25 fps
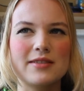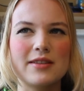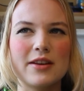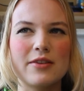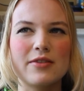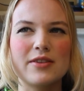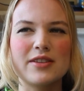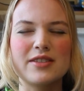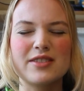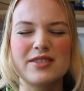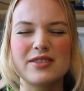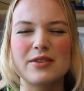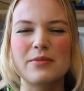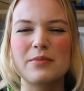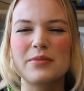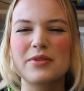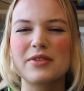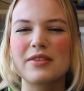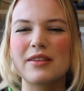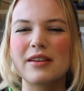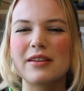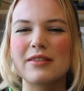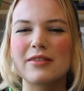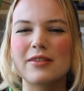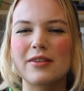there is
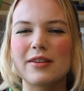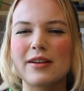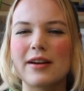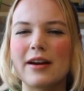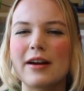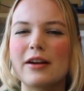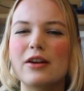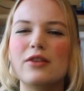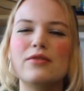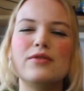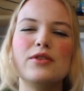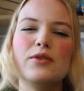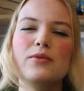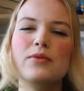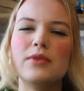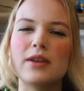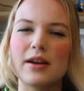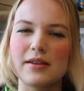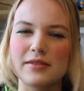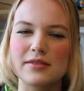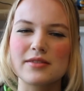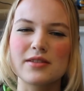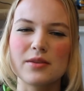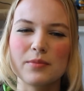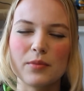something that kind of
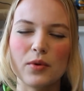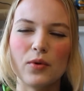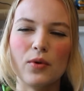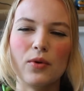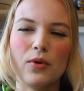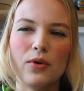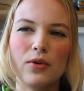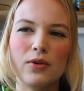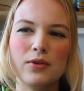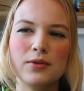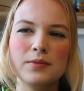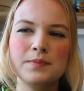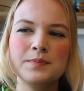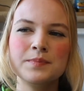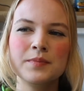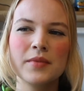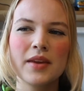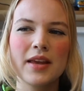unites them all